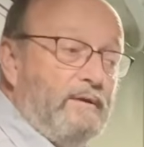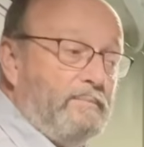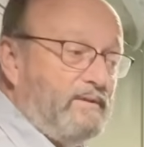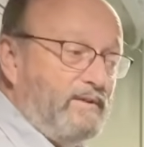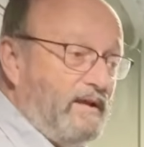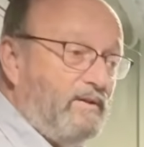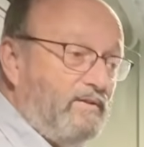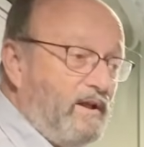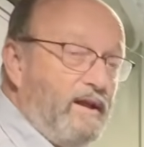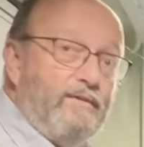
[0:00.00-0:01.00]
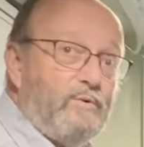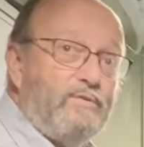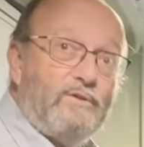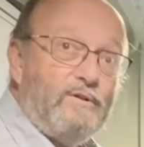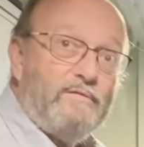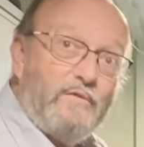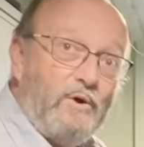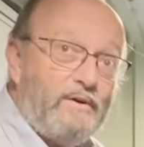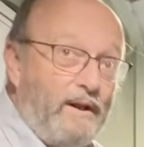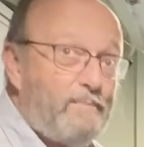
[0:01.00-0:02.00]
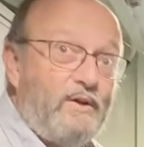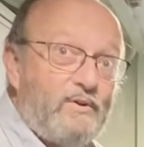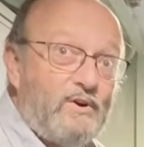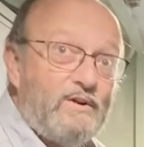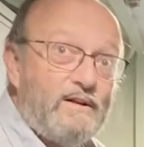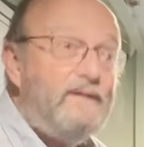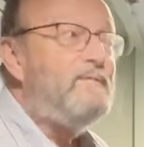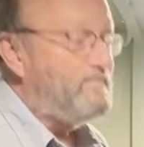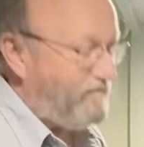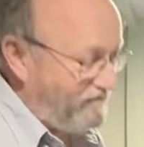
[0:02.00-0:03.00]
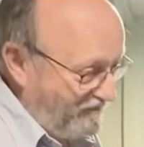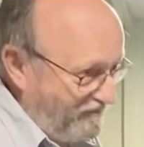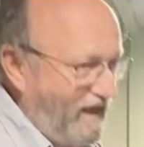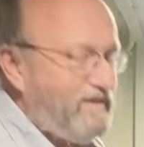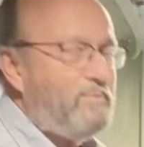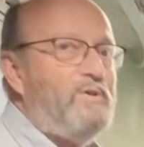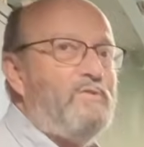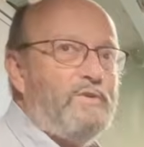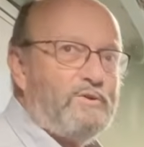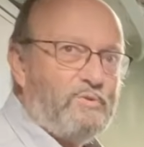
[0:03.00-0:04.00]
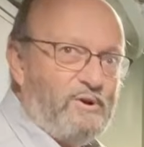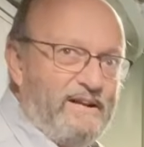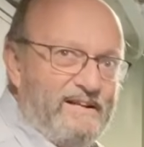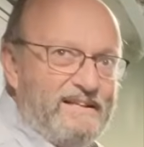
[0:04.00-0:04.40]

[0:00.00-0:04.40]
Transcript: but at the end of the day, if we're still afloat and I'm not hurt, that to me is a victory.